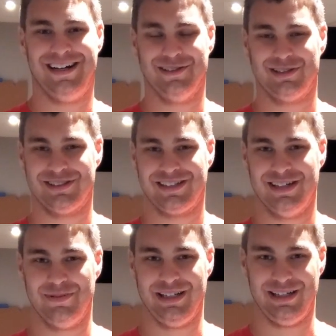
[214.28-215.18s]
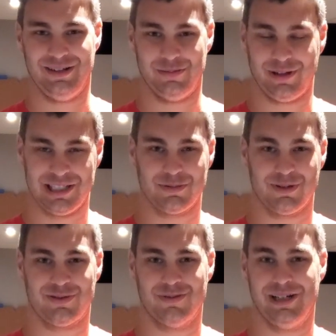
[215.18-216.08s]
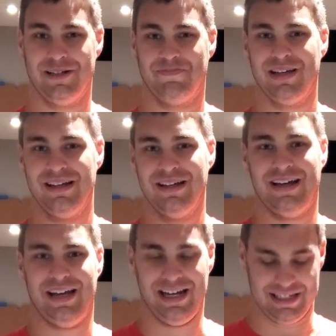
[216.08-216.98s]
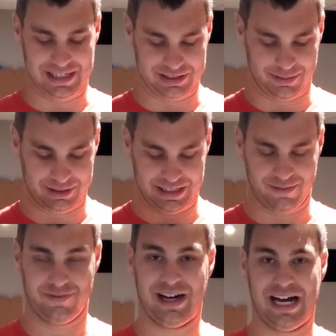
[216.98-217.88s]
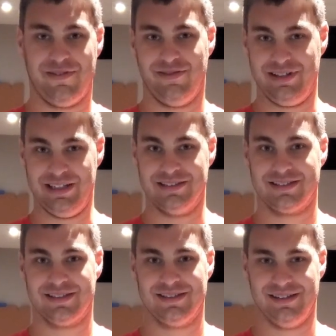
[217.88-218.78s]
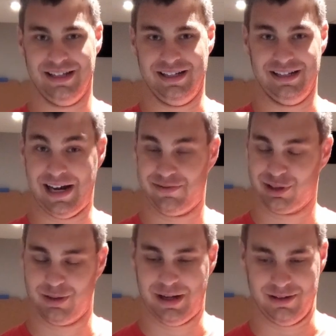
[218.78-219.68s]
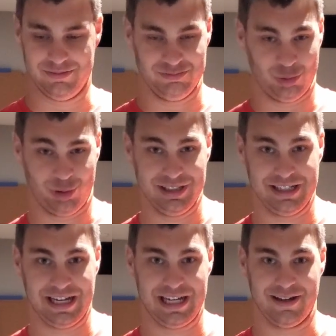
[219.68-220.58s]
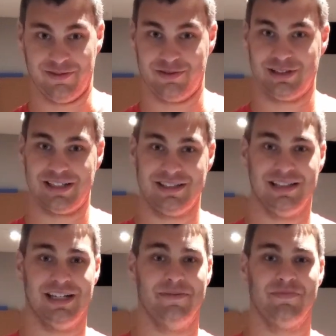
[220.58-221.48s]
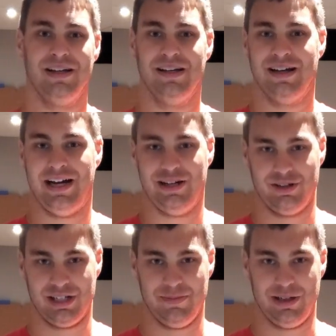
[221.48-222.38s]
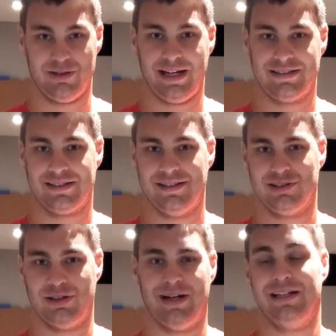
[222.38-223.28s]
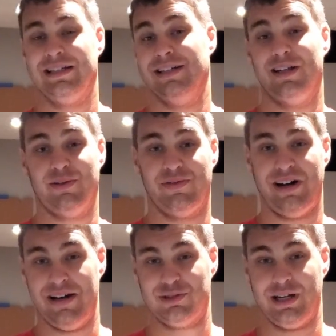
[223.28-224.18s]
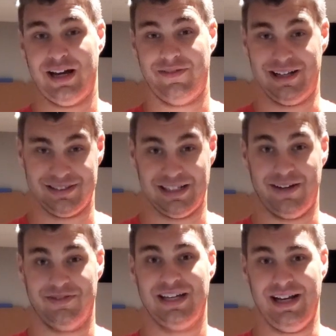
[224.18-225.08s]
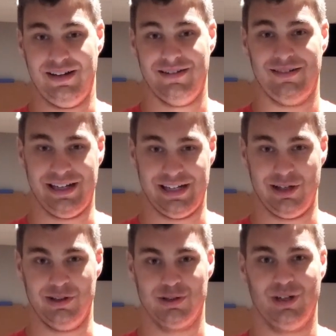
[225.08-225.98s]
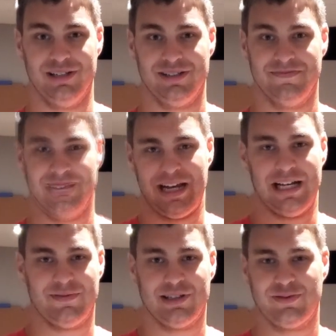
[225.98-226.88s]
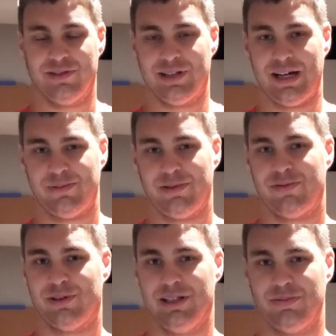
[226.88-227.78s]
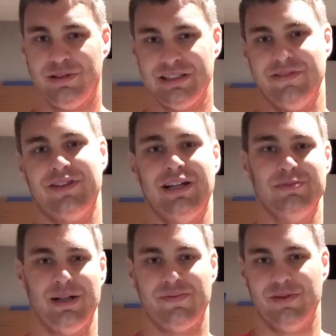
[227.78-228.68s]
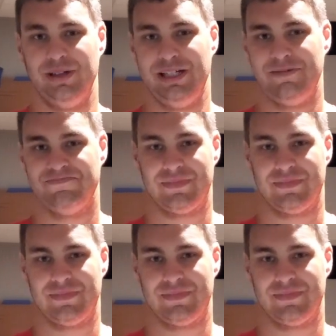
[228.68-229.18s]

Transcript: So it's going to be replaceable for me. And I was able to get 5 of these. Then after about 1 day of testing them, I know they're going to be great, so I might get another 5. So I have that set of 10 like I always want. Hey guys, if this was helpful for you, please leave a thumbs up for me.